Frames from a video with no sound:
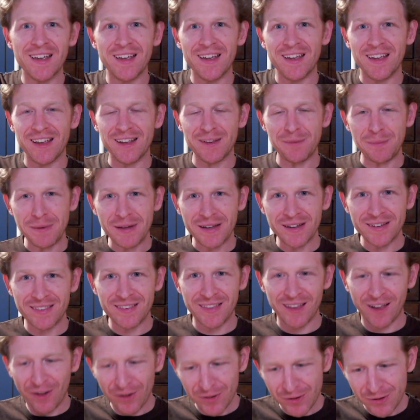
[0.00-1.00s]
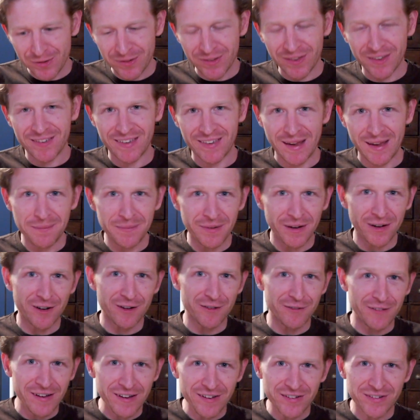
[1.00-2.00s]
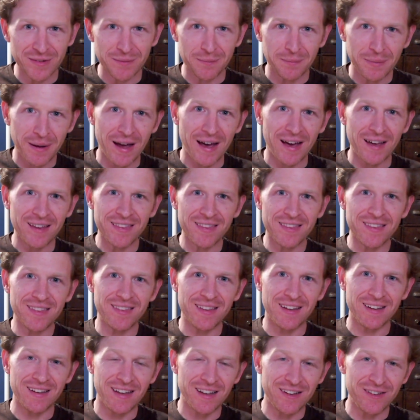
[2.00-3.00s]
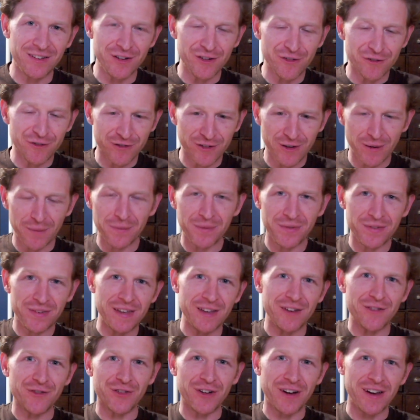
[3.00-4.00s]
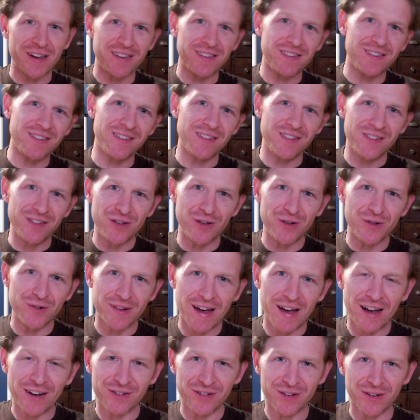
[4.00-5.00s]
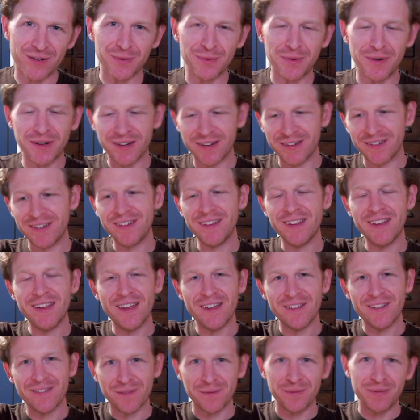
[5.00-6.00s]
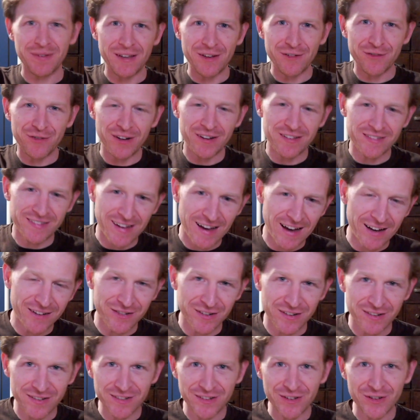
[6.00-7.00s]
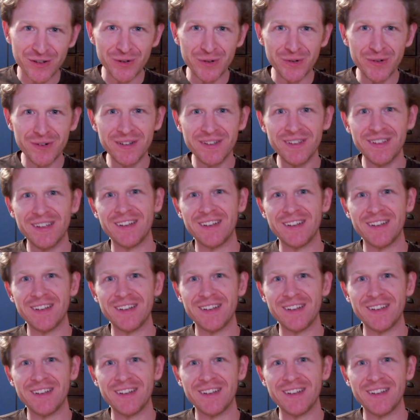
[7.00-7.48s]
It's because they all use the same derivation path that gets you from seed phrase to address one, from seed phrase to address two.